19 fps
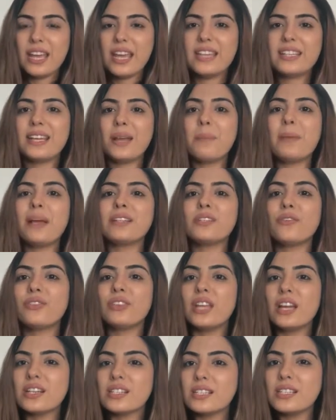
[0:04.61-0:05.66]
It can be as of
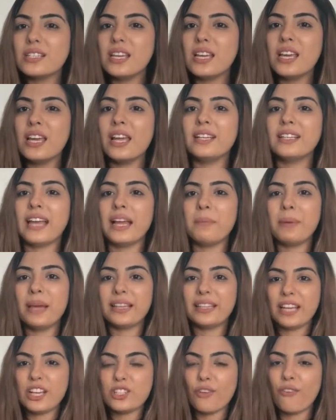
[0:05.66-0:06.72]
30, it can be
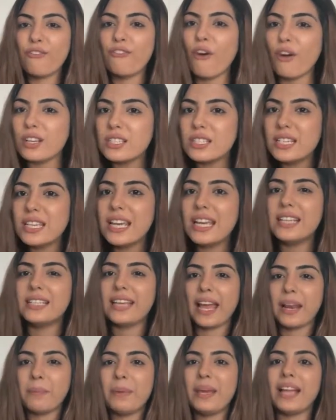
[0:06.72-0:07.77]
at the age of 40, it
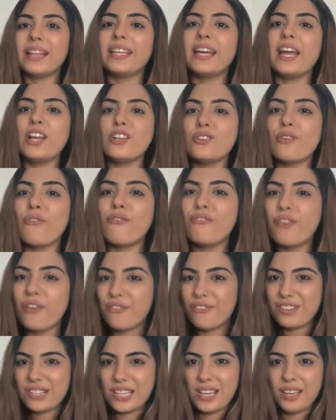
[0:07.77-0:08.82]
can be at the age of
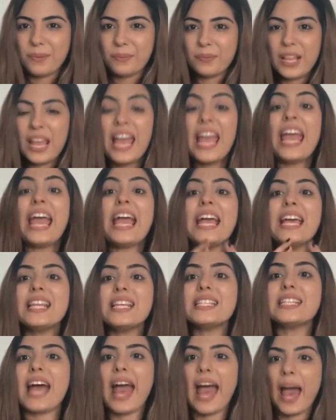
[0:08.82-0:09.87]
50. It
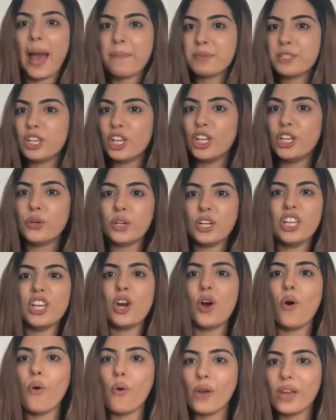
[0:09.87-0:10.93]
is absolutely
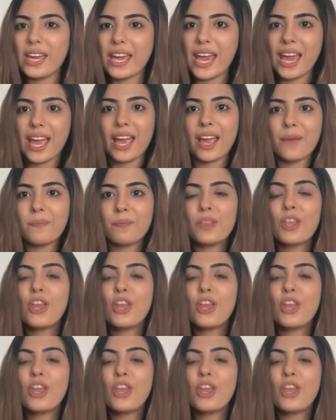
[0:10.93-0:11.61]
okay.